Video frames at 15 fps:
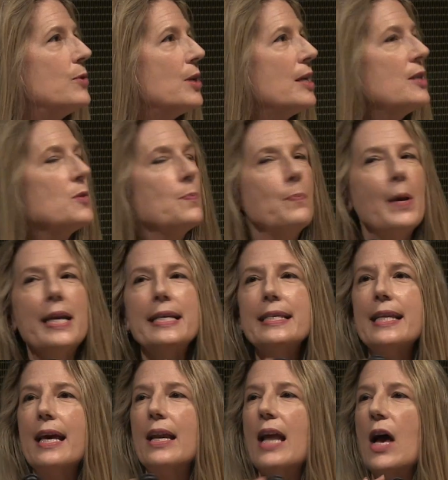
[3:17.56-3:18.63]
just
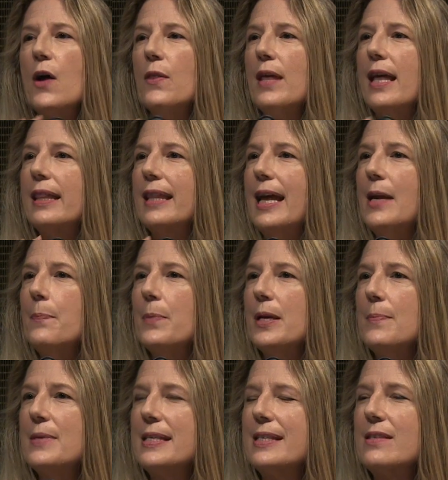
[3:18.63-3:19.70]
based on how that light
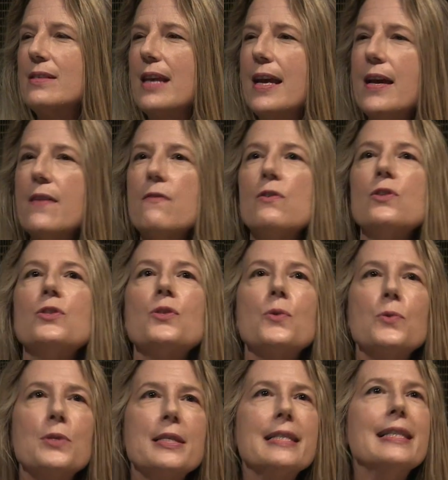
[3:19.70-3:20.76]
beam is ever
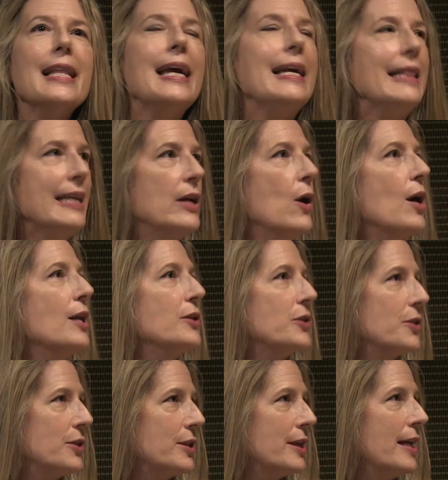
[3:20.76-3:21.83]
so slightly
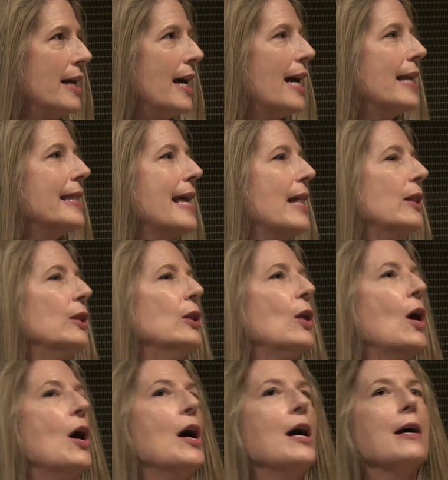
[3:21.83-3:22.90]
altered on that
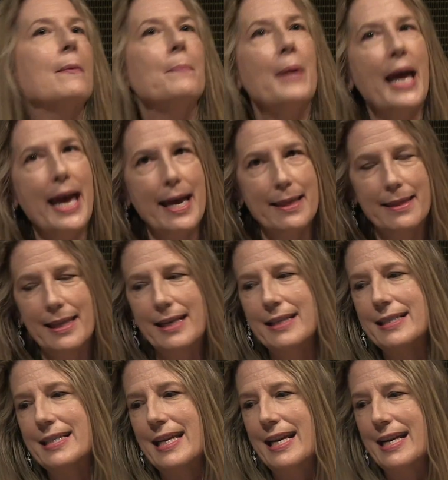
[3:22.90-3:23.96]
long path that
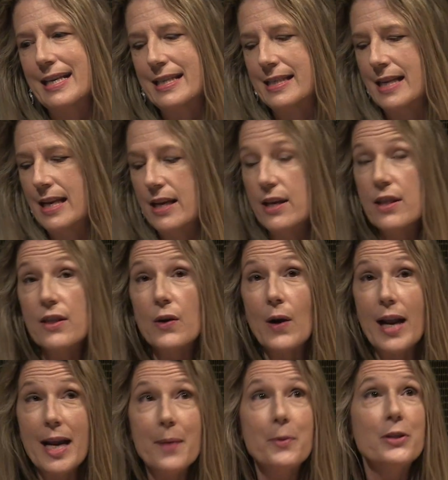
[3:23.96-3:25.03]
it takes, they're
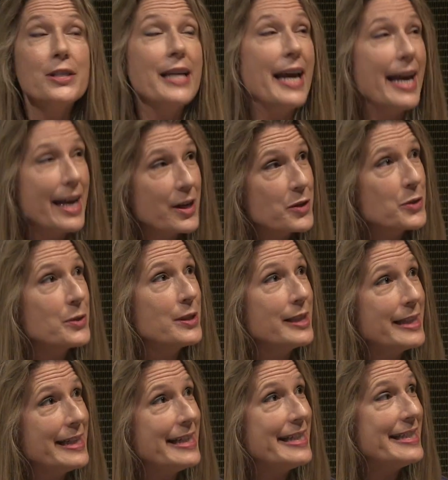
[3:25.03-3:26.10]
able to
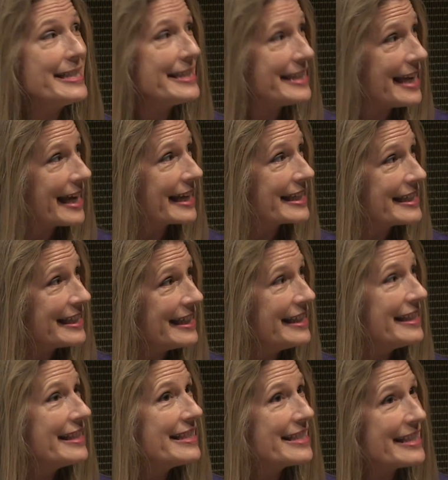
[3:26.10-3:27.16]
actually detect
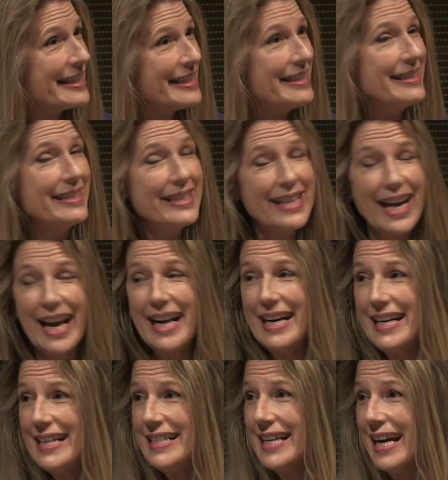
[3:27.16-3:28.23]
this little
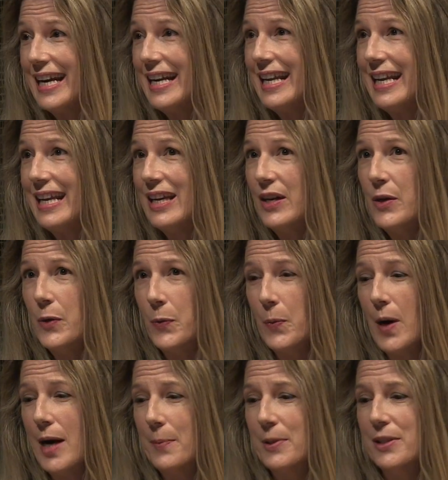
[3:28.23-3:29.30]
tiny, tiny
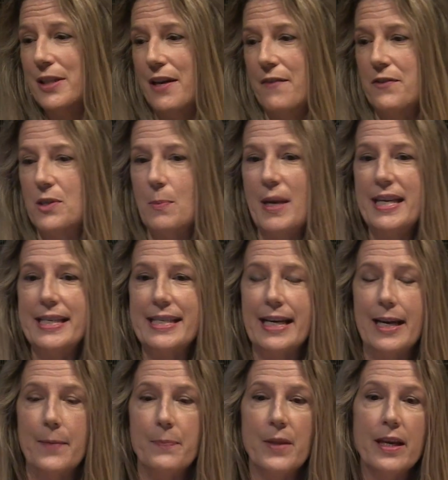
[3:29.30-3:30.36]
wobble of space
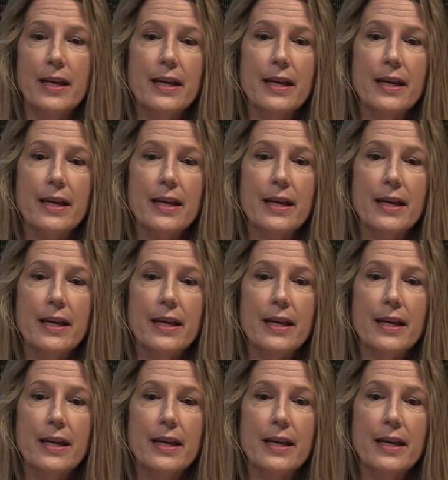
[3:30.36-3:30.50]
time.